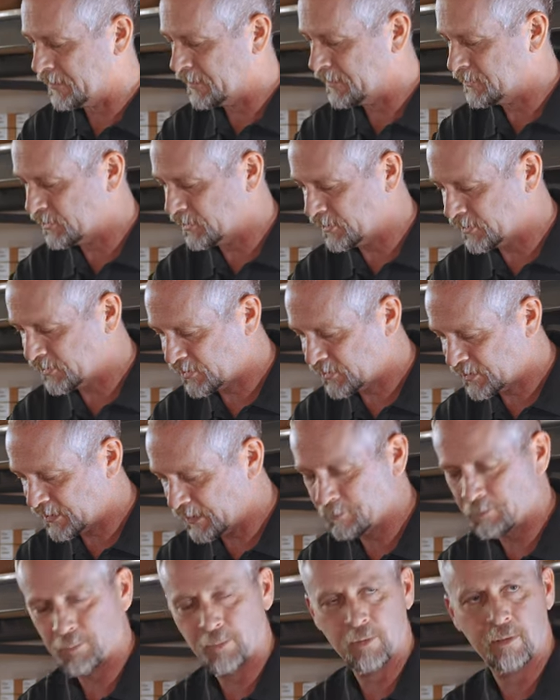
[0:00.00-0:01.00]
It's as
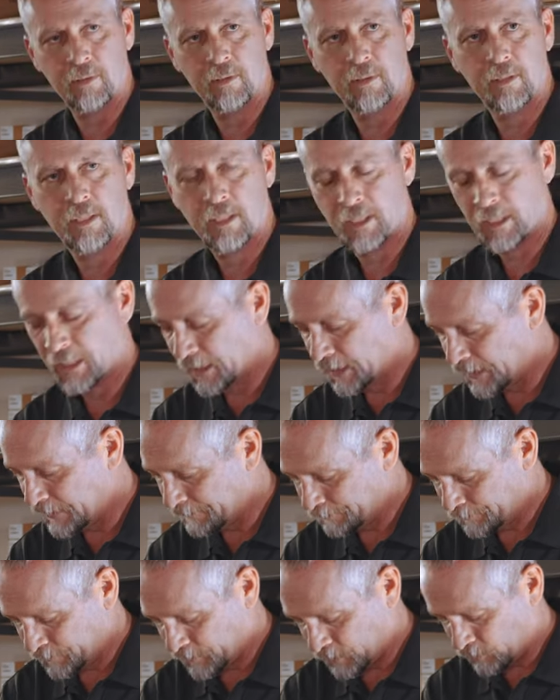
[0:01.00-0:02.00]
simple.
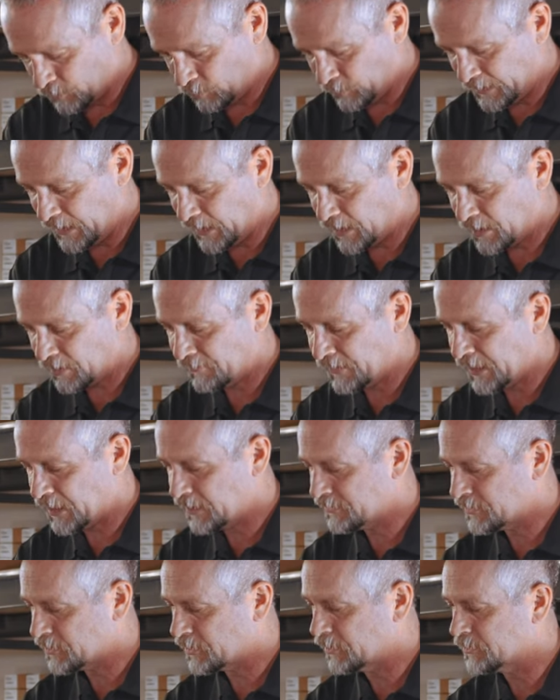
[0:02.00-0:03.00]
We got our
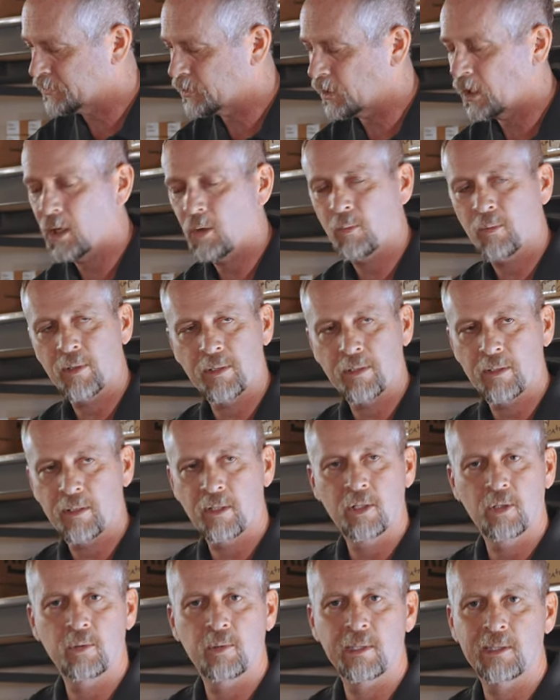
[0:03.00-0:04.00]
valves closed. All we're going to
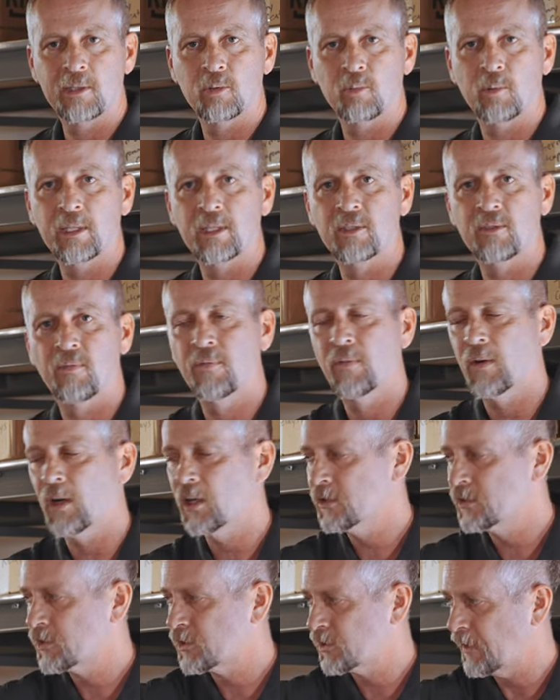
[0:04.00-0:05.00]
do is
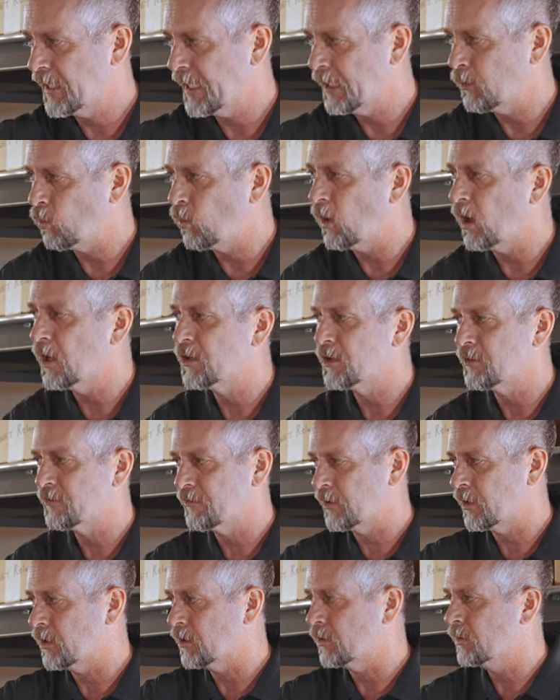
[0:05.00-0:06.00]
reverse that water
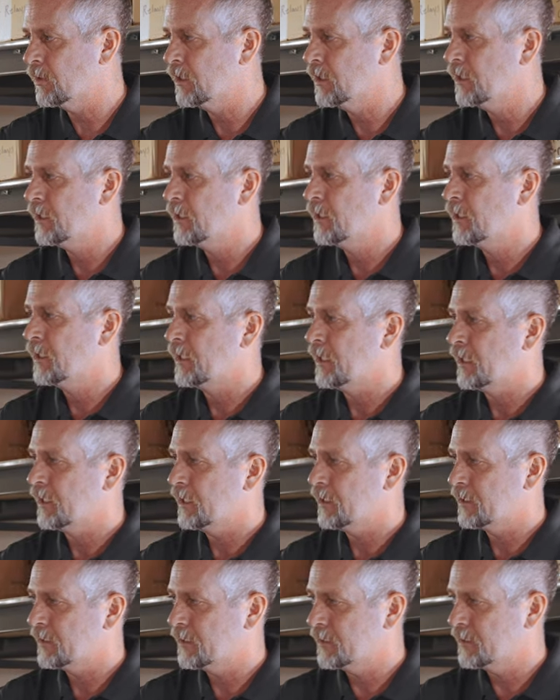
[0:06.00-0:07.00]
flow
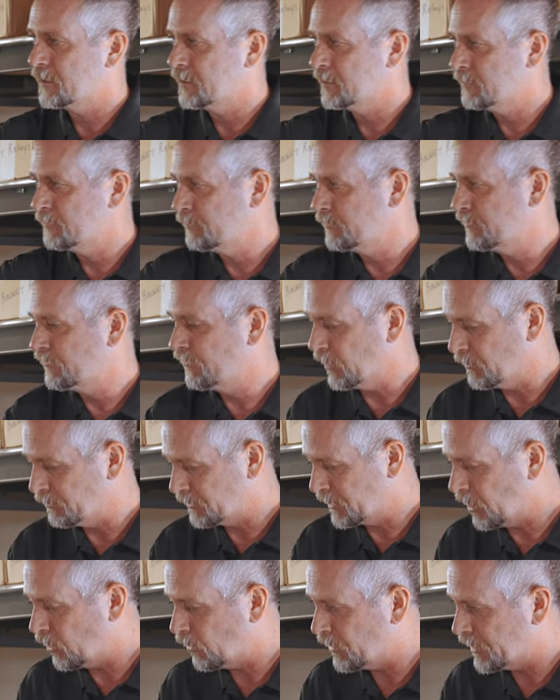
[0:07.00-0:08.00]
from
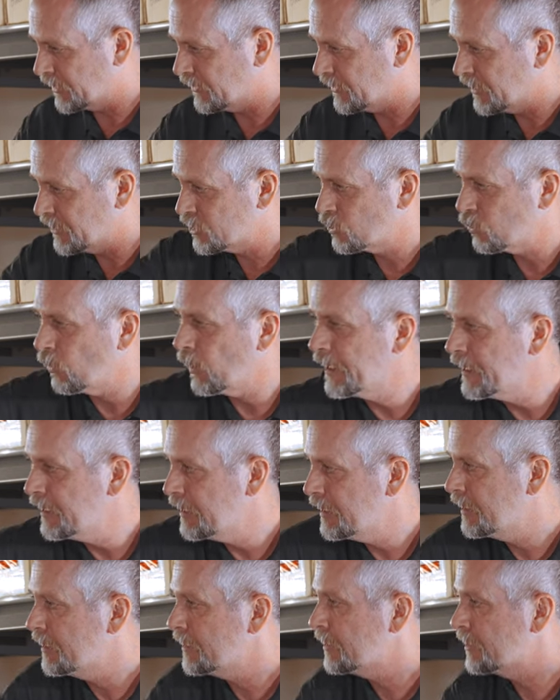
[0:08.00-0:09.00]
going this way
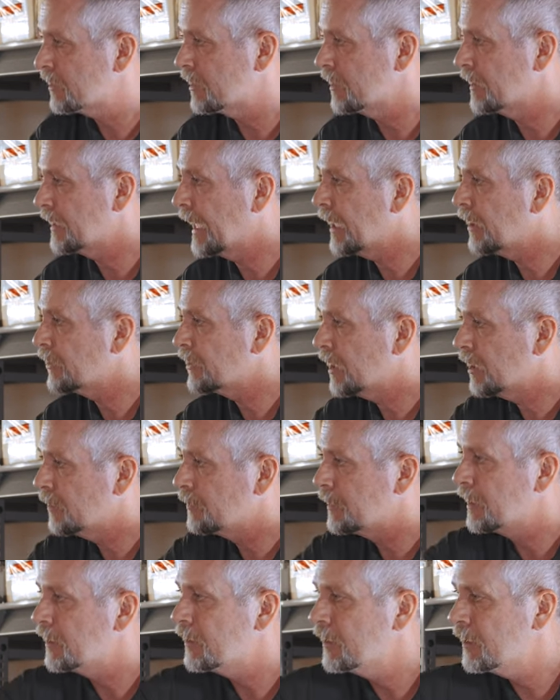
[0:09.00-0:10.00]
in to now
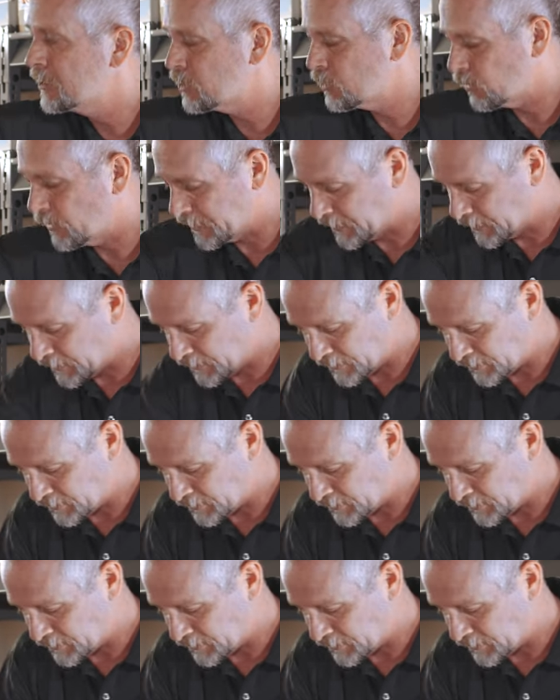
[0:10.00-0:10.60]
coming this way in.